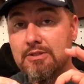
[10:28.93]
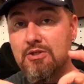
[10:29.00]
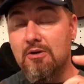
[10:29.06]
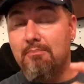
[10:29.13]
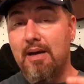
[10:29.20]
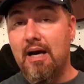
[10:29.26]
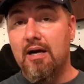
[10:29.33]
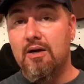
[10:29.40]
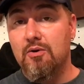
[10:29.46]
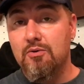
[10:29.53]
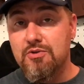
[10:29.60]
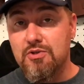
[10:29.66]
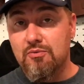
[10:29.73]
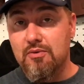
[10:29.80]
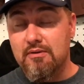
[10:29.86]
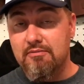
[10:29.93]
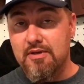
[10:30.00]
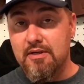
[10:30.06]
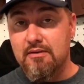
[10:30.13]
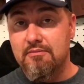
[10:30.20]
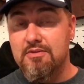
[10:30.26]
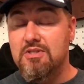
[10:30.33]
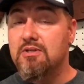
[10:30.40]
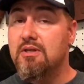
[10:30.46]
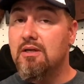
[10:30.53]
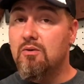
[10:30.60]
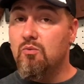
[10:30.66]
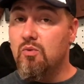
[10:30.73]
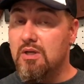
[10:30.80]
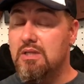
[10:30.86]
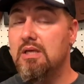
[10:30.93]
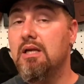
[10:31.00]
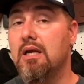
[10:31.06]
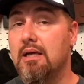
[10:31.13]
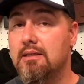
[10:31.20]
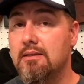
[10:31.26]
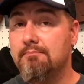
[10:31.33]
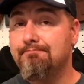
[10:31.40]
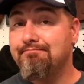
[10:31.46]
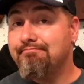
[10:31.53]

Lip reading: tobacco derivatives within it.